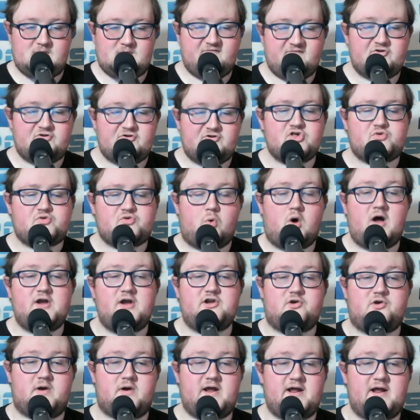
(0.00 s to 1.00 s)
For those
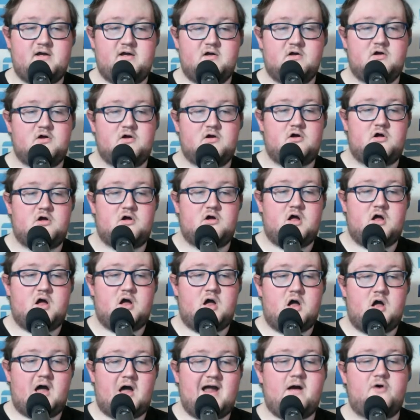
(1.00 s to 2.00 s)
wondering,
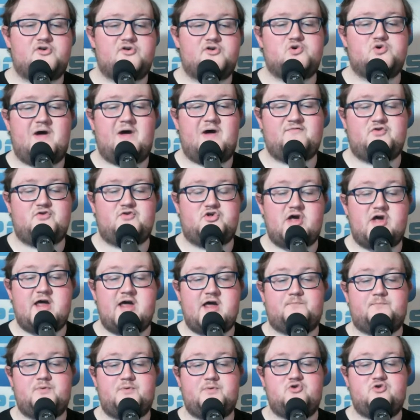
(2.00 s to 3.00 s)
I also have
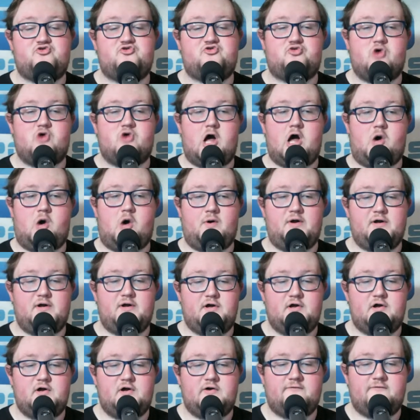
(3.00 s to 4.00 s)
Jake Boudreau,
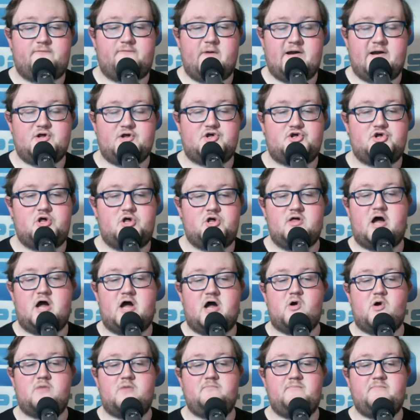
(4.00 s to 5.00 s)
Frank
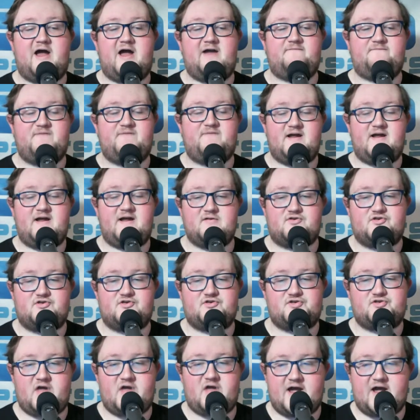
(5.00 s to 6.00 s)
Scigliano, and Matt
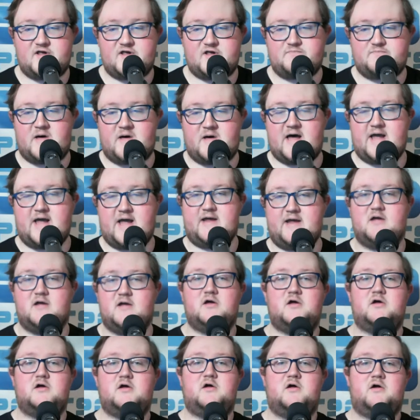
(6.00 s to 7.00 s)
Vince as my
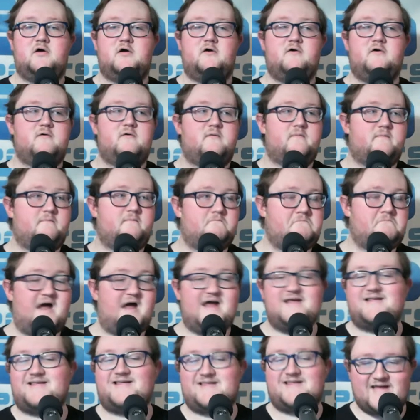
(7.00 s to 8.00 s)

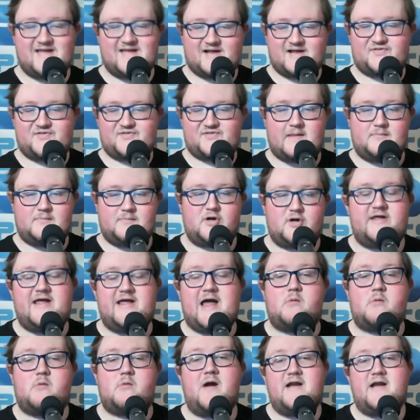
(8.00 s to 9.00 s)
6 that I'm looking
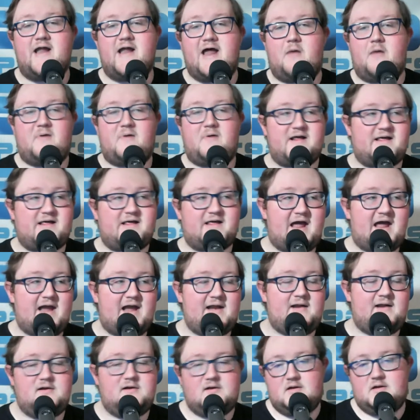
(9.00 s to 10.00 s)
at right now. But
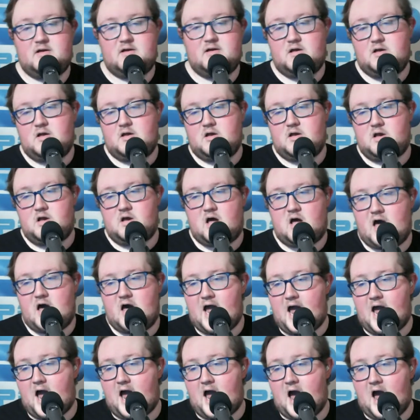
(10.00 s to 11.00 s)
again,
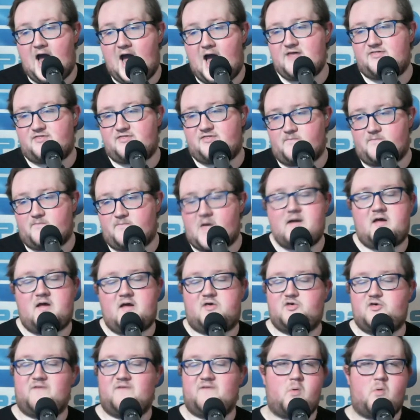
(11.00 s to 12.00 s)
so
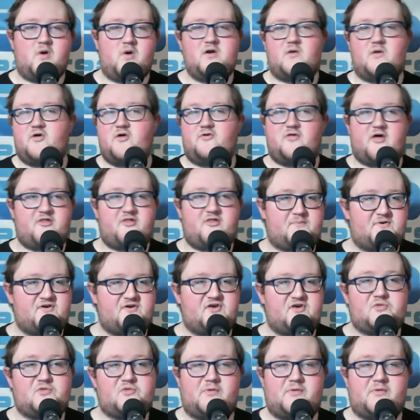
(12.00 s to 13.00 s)
if you're wondering who the other
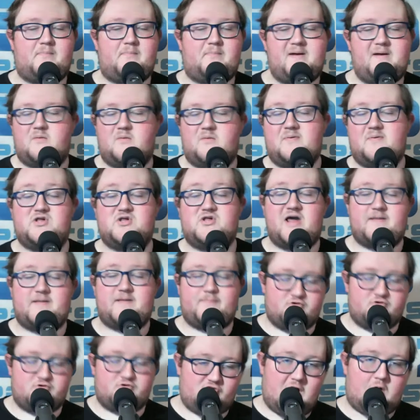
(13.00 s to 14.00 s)
position would be Jake
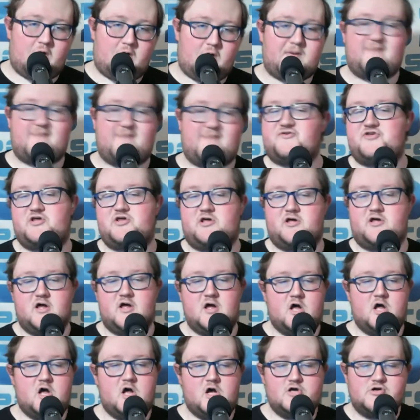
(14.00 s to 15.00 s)
Boudreau. But obviously,
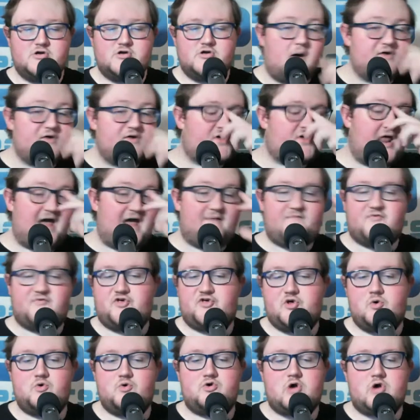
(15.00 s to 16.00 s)
you're always going to have the
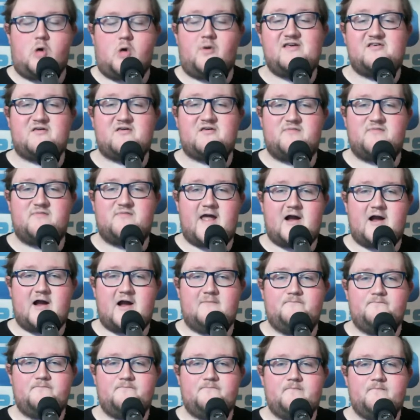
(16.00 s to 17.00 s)
2 goalies in
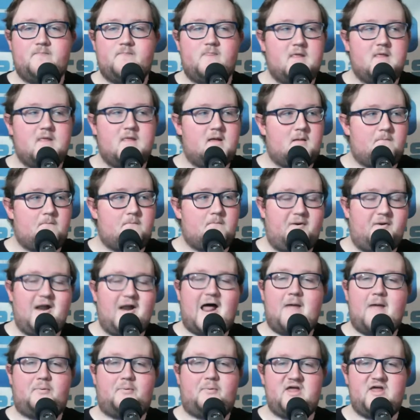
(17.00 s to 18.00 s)
there. But
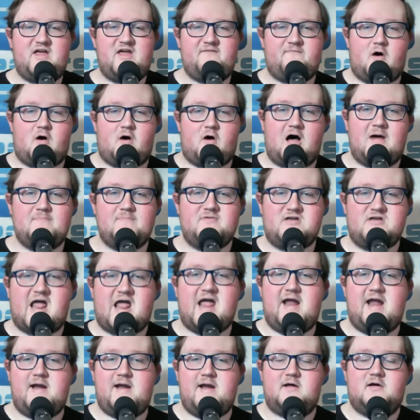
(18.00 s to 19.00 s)
I believe
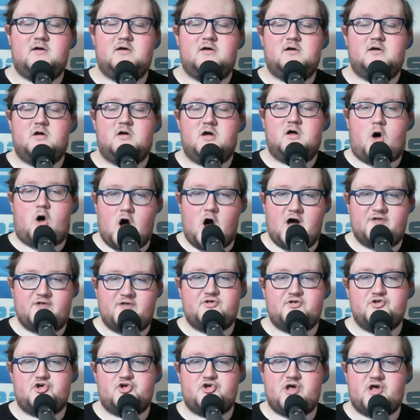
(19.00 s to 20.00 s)
Dane,
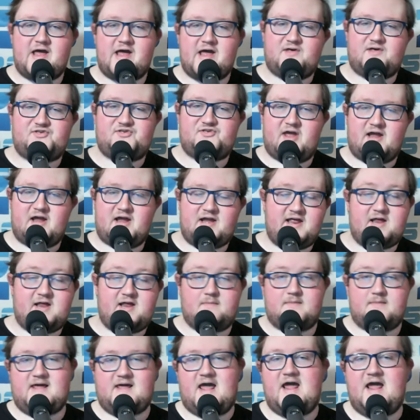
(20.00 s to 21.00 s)
Austin Shanks, and
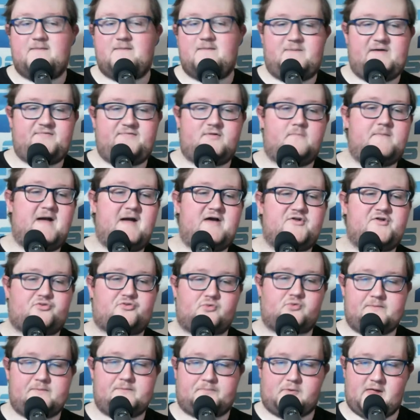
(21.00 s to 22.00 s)
Ian McKay have been the best
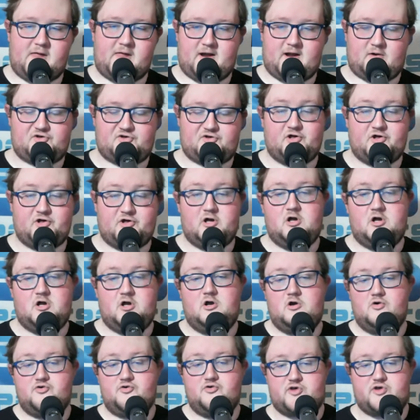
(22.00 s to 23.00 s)
3 players
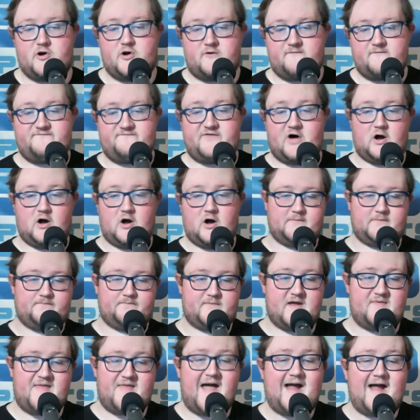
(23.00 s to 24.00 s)
so far.
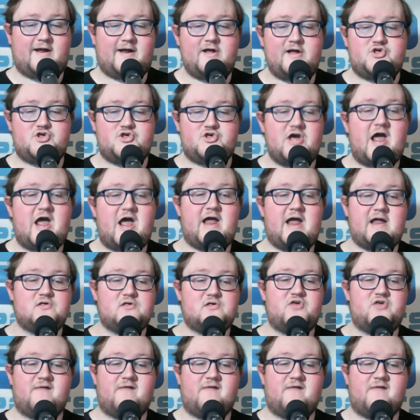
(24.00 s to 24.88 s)
And that could change.